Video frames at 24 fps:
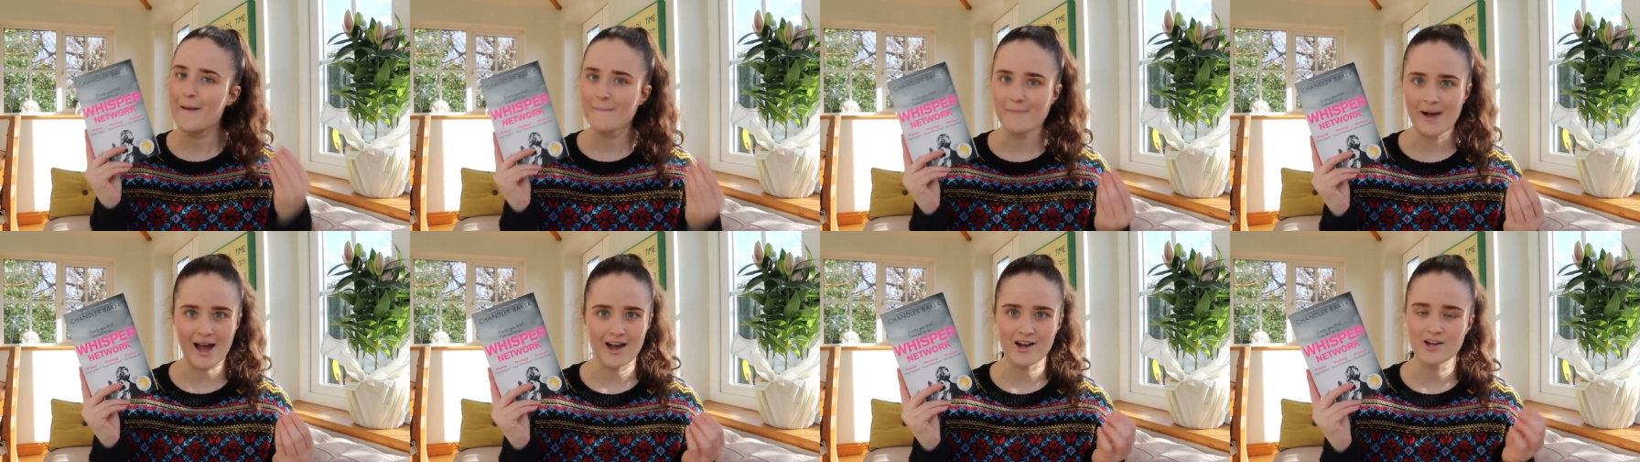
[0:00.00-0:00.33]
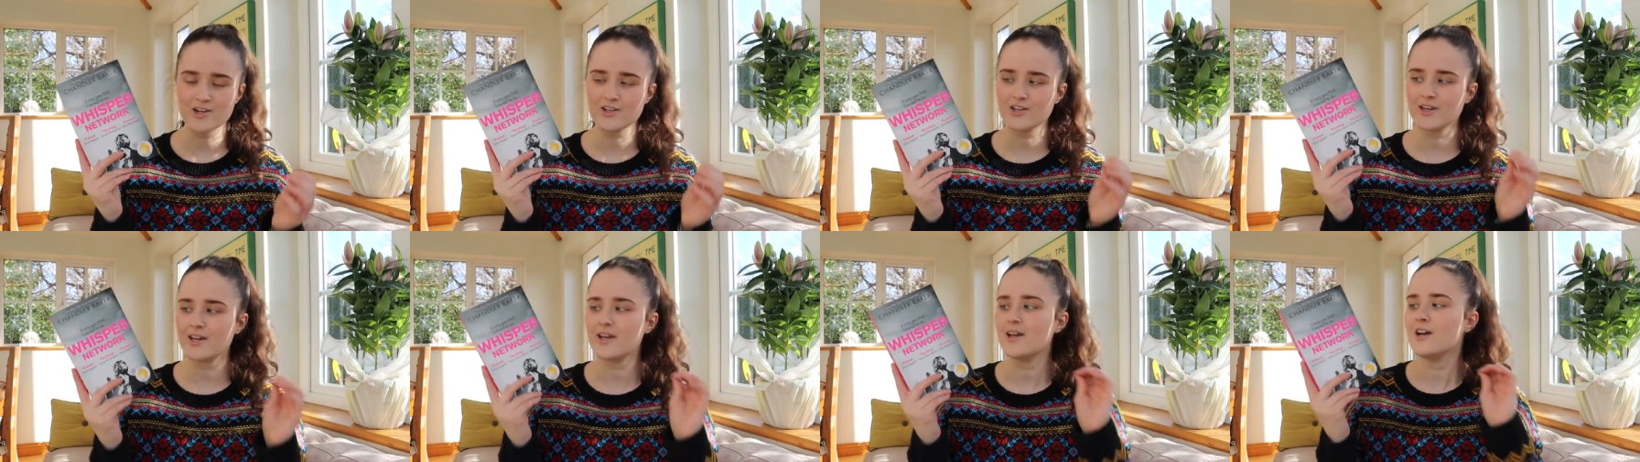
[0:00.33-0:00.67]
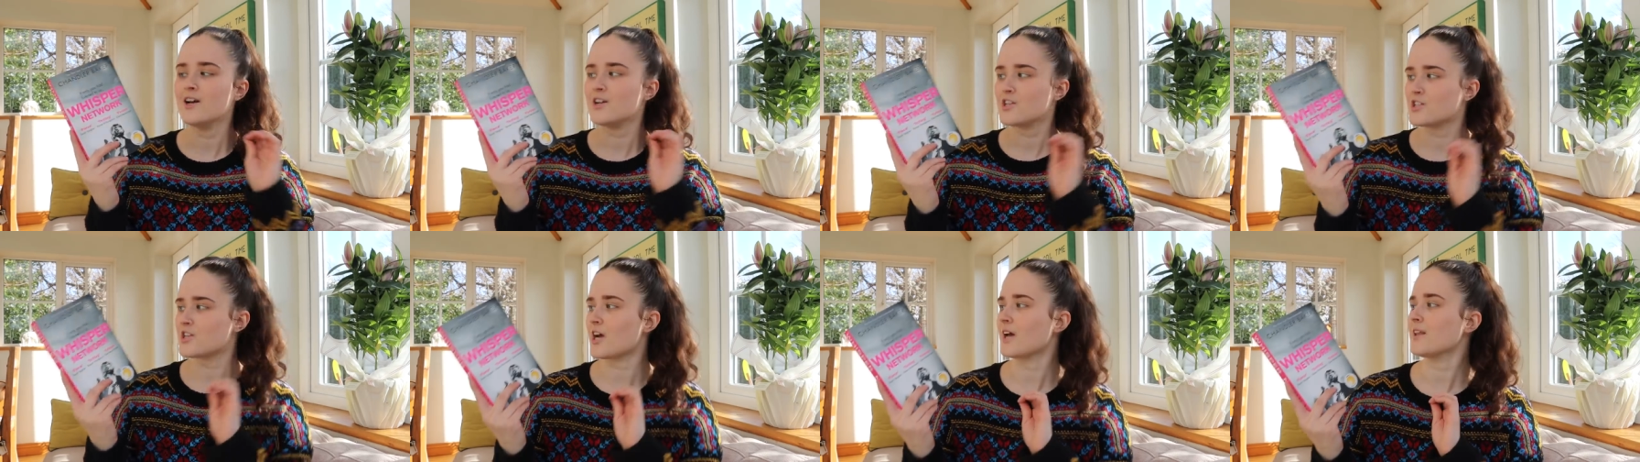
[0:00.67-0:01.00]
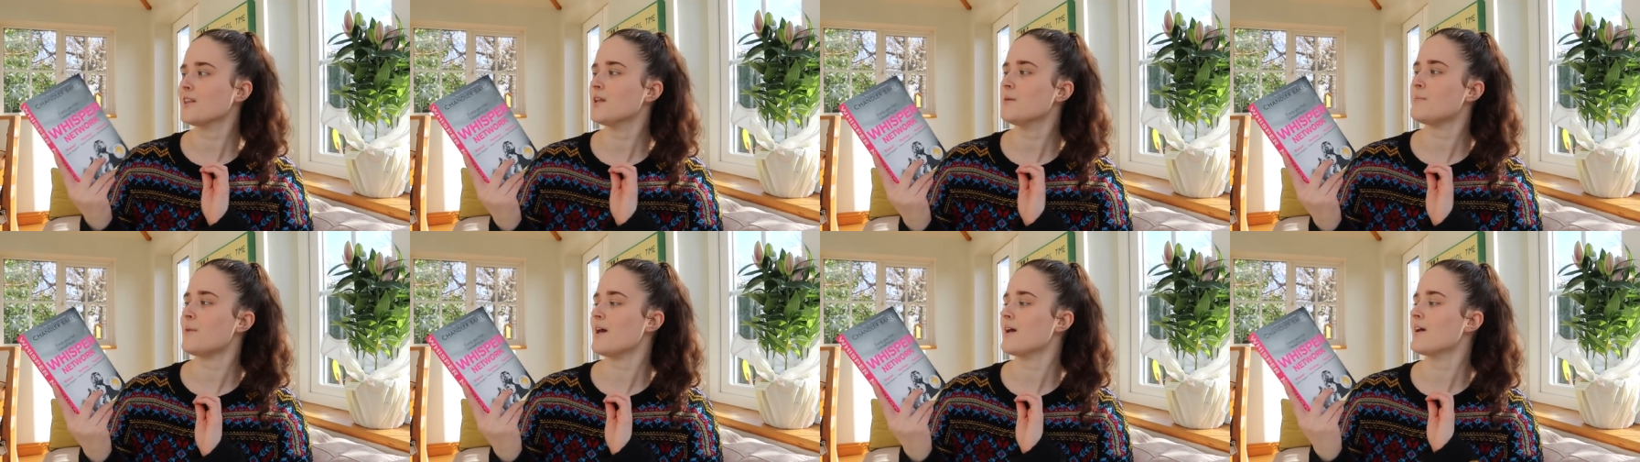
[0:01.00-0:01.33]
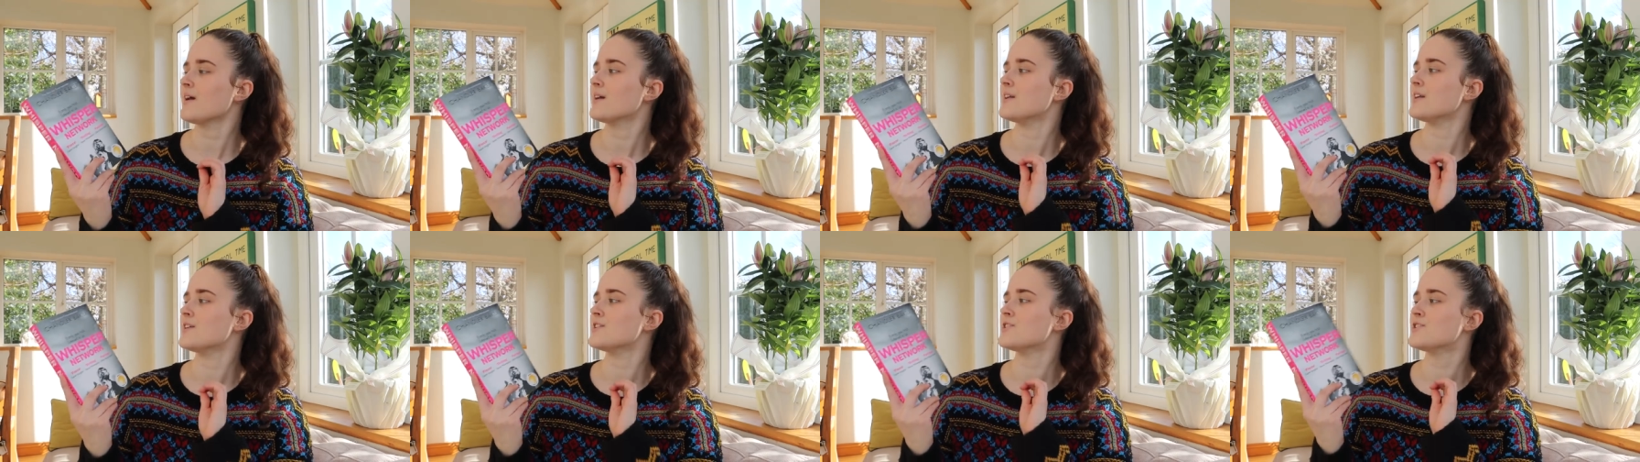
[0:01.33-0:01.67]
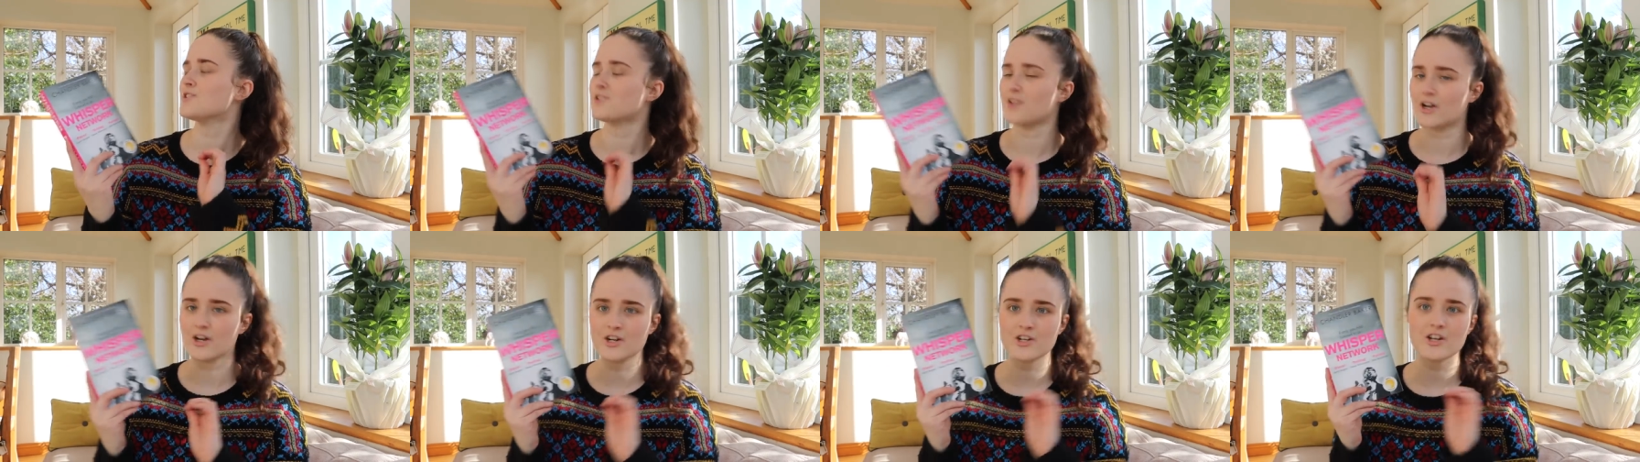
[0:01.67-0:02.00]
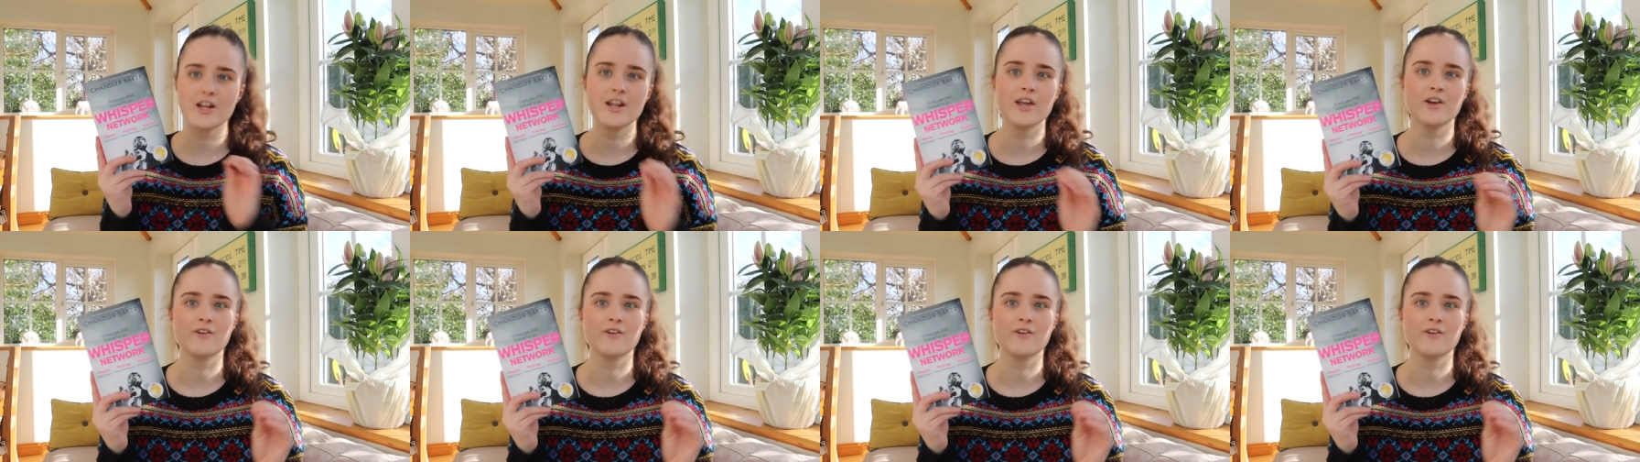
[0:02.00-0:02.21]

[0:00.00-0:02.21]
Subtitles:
but actually Chandler Baker did such an